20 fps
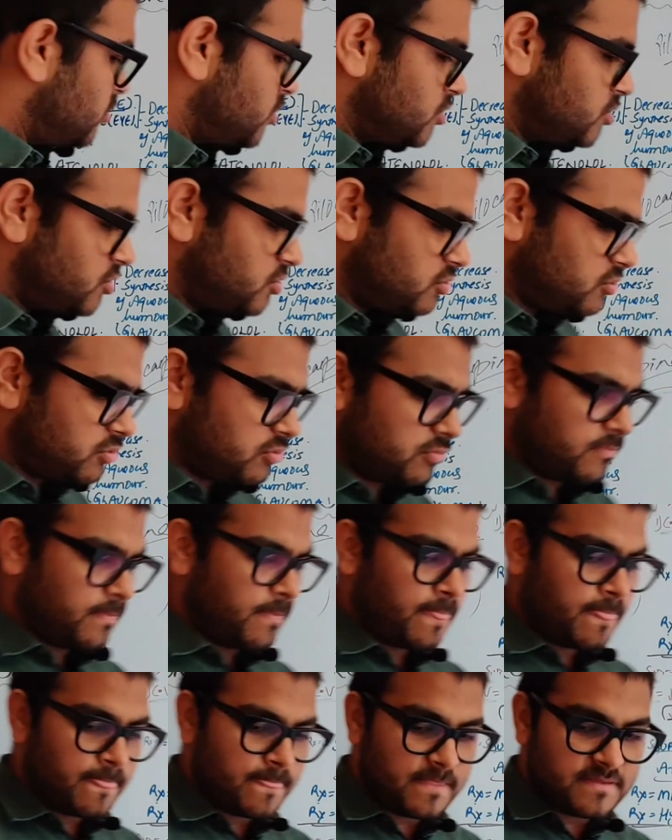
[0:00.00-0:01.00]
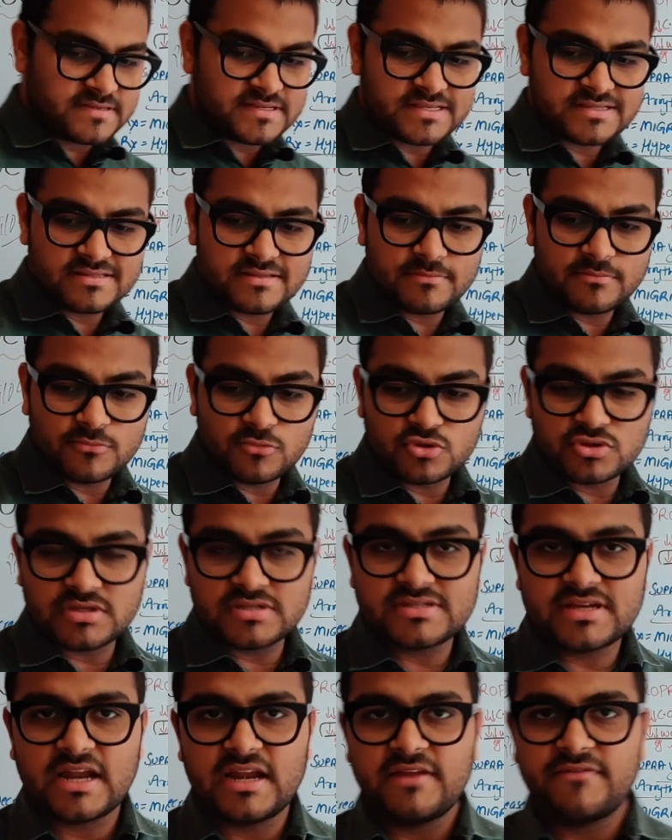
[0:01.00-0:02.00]
So this is the
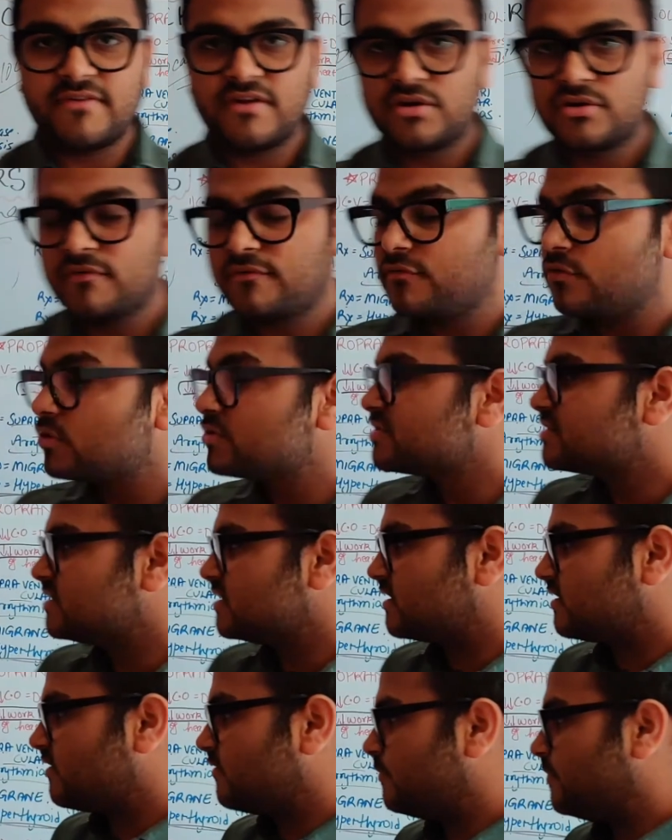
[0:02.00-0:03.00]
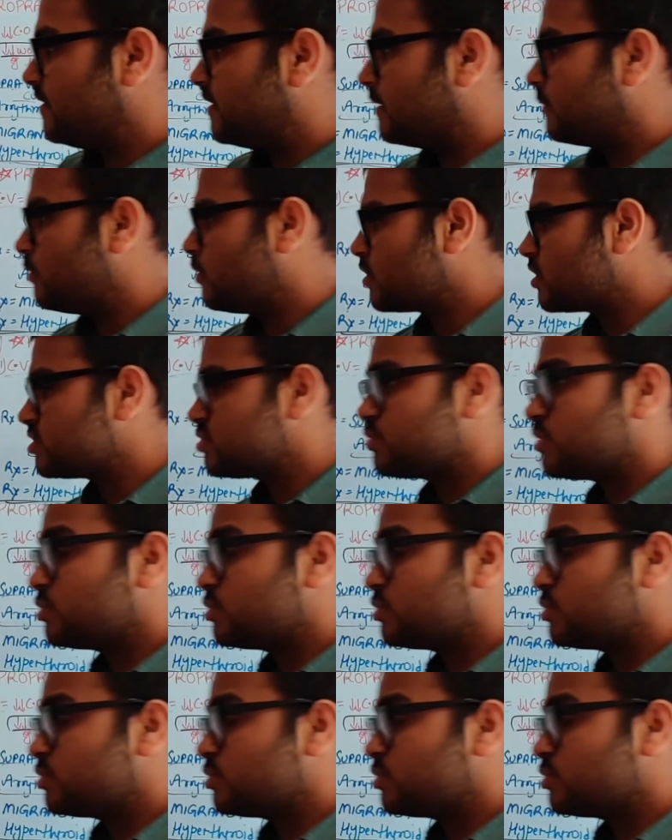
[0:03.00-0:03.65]
mostly side effect of non-selective beta blockers.